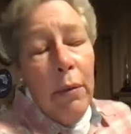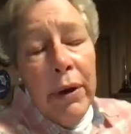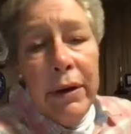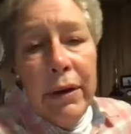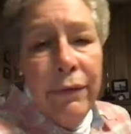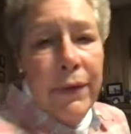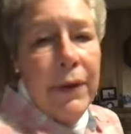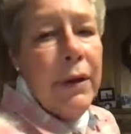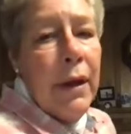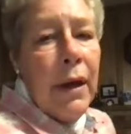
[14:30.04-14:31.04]
Well, yeah. if
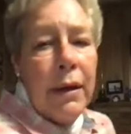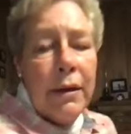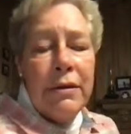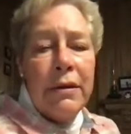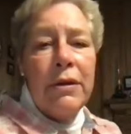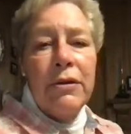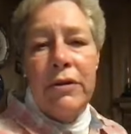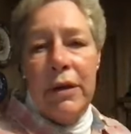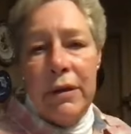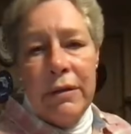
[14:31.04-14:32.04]
the senior
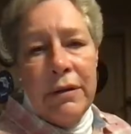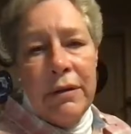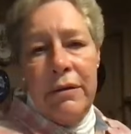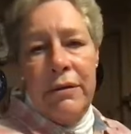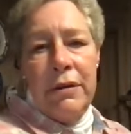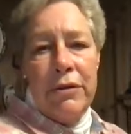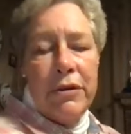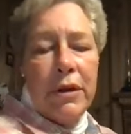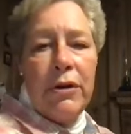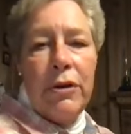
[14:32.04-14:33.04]
center see the senior
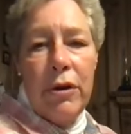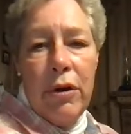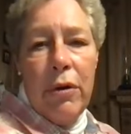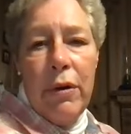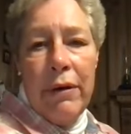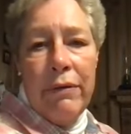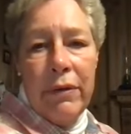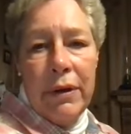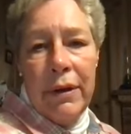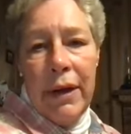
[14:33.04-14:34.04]
center you could go
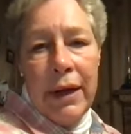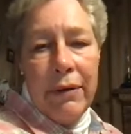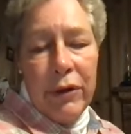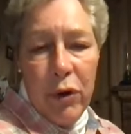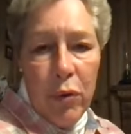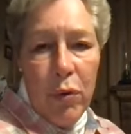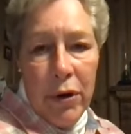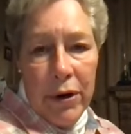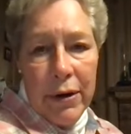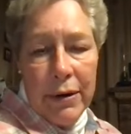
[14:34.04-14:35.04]
every like every
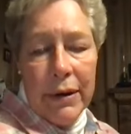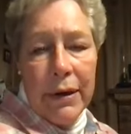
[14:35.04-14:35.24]
quarter